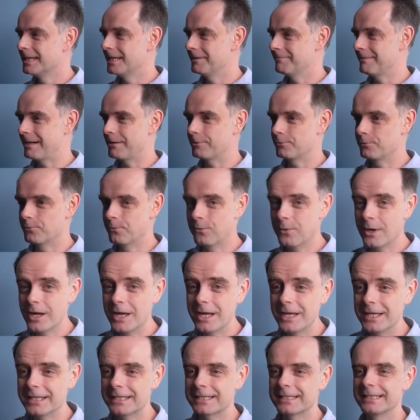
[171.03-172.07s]
around
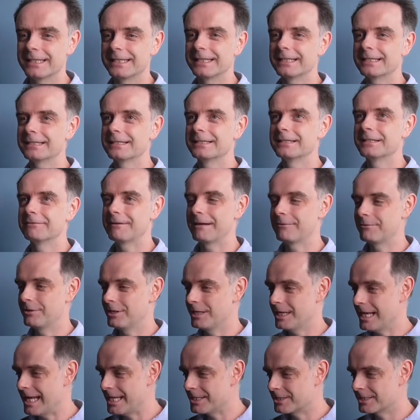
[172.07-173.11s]
working,
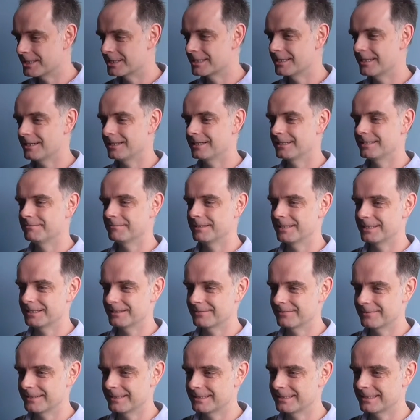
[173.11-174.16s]
around leisure time,
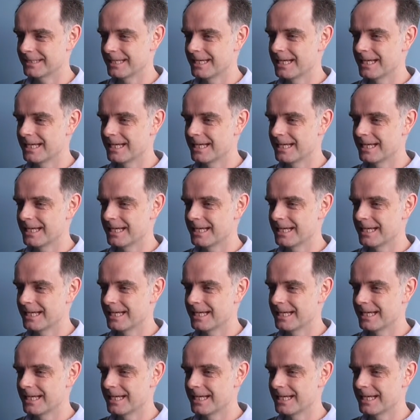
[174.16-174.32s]
like this.